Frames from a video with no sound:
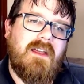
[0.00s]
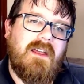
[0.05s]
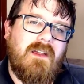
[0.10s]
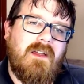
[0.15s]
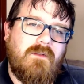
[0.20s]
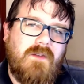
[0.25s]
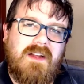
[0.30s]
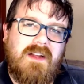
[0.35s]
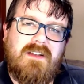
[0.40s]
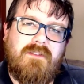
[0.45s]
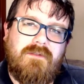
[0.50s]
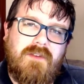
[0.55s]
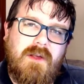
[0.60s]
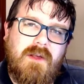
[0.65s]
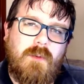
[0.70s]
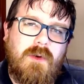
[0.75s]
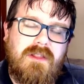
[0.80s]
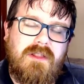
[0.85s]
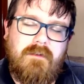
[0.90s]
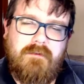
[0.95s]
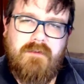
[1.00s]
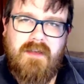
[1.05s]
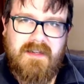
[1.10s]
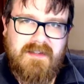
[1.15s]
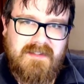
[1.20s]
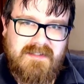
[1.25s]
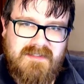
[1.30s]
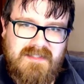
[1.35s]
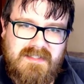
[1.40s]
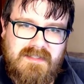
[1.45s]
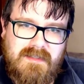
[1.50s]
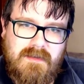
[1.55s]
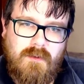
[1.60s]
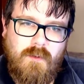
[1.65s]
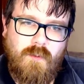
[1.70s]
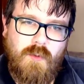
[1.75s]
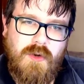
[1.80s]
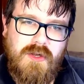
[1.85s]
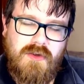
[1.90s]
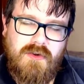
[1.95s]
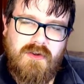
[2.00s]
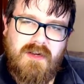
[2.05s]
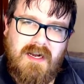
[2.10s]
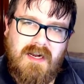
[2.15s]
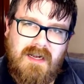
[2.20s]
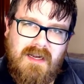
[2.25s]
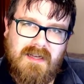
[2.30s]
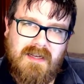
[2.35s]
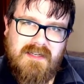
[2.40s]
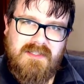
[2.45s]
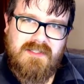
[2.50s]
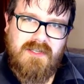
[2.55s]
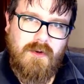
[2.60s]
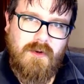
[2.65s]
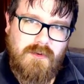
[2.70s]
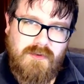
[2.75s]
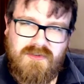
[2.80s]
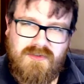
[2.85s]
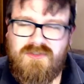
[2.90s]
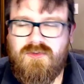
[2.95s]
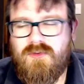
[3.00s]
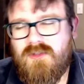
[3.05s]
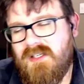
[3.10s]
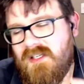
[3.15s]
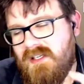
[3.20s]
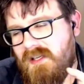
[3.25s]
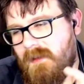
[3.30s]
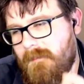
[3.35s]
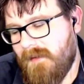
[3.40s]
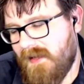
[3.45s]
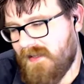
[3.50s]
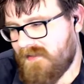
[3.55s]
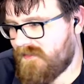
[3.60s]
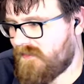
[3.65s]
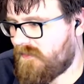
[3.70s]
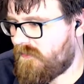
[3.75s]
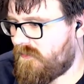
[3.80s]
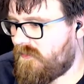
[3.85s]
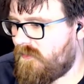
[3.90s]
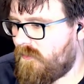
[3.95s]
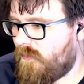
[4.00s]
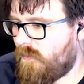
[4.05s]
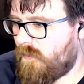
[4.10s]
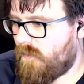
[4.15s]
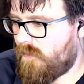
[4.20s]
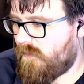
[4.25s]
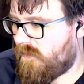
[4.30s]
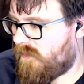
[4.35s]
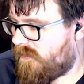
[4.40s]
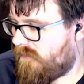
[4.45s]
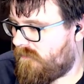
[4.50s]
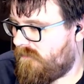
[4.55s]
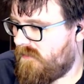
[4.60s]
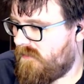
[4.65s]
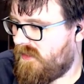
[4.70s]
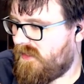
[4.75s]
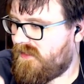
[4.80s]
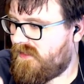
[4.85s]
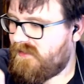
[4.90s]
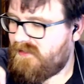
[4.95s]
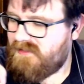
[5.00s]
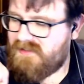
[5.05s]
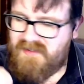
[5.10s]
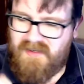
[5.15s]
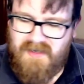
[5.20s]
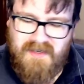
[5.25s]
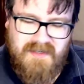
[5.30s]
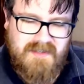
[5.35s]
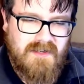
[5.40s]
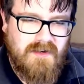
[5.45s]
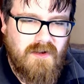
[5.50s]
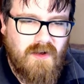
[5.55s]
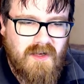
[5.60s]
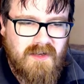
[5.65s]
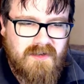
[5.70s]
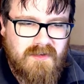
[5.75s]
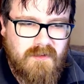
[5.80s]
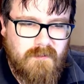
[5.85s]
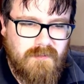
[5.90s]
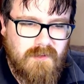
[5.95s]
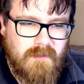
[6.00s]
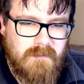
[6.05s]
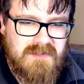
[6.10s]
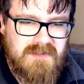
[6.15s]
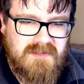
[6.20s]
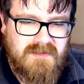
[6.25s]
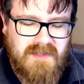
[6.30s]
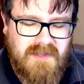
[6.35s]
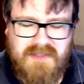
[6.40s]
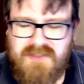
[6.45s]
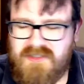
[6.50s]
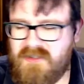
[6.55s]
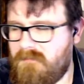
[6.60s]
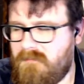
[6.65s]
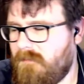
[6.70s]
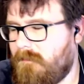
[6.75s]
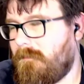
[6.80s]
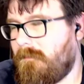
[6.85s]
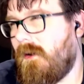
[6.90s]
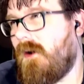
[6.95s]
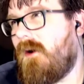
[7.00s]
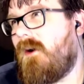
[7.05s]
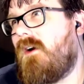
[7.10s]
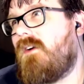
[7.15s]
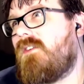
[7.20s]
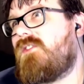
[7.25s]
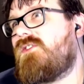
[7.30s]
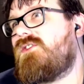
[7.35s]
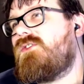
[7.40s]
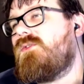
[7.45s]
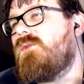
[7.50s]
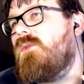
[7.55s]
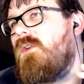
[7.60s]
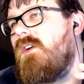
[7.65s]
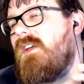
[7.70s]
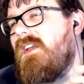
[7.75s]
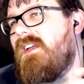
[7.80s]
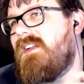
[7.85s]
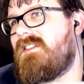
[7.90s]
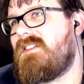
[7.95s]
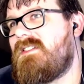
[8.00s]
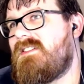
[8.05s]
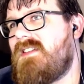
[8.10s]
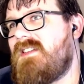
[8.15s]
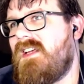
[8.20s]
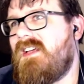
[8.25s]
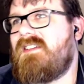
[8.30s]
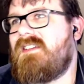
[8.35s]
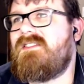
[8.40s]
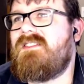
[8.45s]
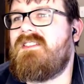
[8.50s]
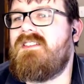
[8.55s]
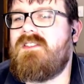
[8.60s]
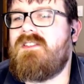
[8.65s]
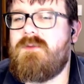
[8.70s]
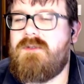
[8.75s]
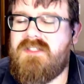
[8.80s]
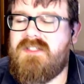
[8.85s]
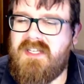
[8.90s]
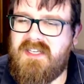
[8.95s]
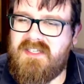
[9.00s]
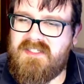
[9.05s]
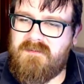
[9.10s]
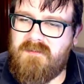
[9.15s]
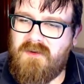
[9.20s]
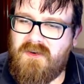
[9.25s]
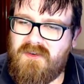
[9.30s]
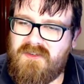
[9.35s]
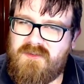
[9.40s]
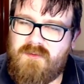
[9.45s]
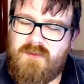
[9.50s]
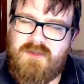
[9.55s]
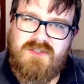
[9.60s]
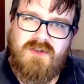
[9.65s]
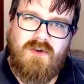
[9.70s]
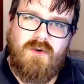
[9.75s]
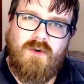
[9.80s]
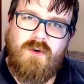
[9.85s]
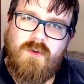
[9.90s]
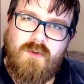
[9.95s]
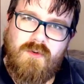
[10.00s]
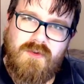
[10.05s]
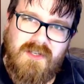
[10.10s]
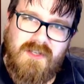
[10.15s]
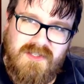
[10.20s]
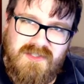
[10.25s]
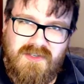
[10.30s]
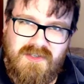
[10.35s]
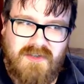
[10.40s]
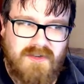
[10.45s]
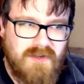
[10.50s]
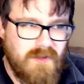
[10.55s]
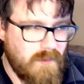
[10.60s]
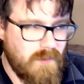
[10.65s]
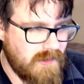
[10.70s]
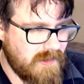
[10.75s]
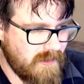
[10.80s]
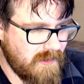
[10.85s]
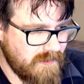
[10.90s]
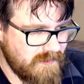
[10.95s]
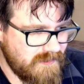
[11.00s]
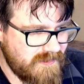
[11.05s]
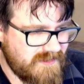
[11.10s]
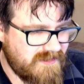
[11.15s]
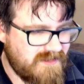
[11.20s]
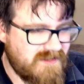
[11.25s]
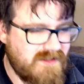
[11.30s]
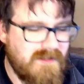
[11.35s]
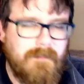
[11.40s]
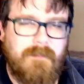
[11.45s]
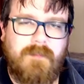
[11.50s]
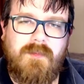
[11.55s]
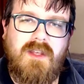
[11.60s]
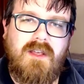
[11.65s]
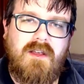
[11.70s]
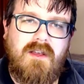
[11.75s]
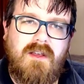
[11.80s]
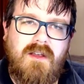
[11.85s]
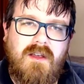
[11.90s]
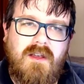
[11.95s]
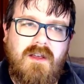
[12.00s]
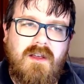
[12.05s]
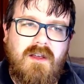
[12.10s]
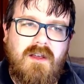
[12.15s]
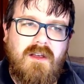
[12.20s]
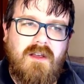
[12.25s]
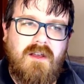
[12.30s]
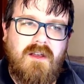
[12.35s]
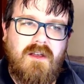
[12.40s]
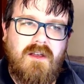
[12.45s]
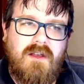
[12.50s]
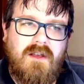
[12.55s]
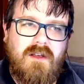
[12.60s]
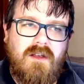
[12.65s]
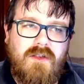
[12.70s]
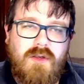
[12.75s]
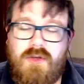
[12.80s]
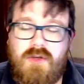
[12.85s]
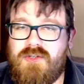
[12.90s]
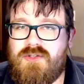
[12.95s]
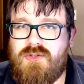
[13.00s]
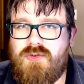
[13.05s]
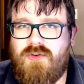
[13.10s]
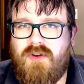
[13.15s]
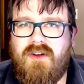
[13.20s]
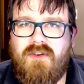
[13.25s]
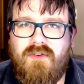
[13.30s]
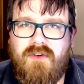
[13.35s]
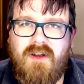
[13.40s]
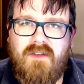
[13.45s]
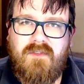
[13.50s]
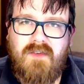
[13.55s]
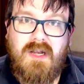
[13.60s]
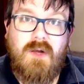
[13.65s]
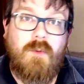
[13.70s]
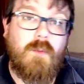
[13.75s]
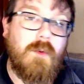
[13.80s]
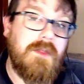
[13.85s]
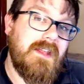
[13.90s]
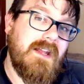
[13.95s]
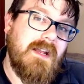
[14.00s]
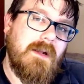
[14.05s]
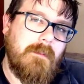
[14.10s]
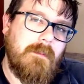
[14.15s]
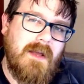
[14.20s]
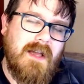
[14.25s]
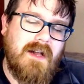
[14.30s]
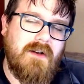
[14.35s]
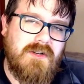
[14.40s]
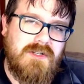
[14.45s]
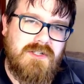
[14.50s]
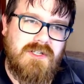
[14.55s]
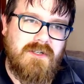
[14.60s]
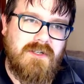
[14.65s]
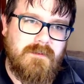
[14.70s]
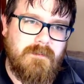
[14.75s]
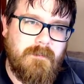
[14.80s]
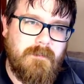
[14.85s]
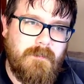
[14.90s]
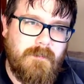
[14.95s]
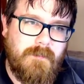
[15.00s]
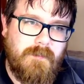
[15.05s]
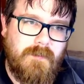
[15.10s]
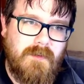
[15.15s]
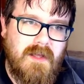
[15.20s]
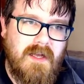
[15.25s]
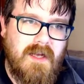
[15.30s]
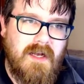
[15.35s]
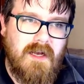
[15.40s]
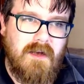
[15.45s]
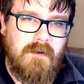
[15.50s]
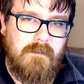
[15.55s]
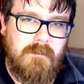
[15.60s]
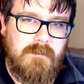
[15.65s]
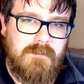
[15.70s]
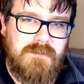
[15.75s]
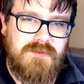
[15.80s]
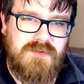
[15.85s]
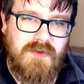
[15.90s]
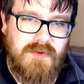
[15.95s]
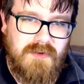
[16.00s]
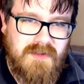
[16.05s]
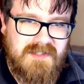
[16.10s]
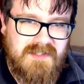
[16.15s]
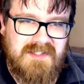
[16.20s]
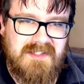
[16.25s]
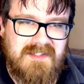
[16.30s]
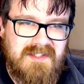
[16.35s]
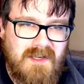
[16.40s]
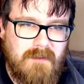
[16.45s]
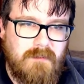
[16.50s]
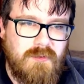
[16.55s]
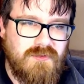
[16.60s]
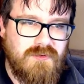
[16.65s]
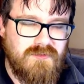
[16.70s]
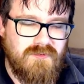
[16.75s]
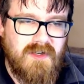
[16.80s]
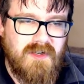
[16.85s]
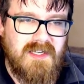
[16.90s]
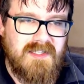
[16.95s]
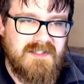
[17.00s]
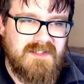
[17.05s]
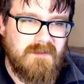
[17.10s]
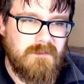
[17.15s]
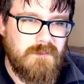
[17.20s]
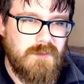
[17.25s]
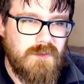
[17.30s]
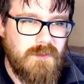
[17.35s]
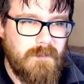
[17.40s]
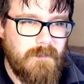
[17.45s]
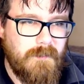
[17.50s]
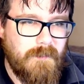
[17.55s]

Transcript: Effectively, with events, when you click a toast or click a button or select an item from a selection box or enter text into a text box, which are all things you can do with toasts, you can trigger an event within PowerShell. Um, so this example is really simple.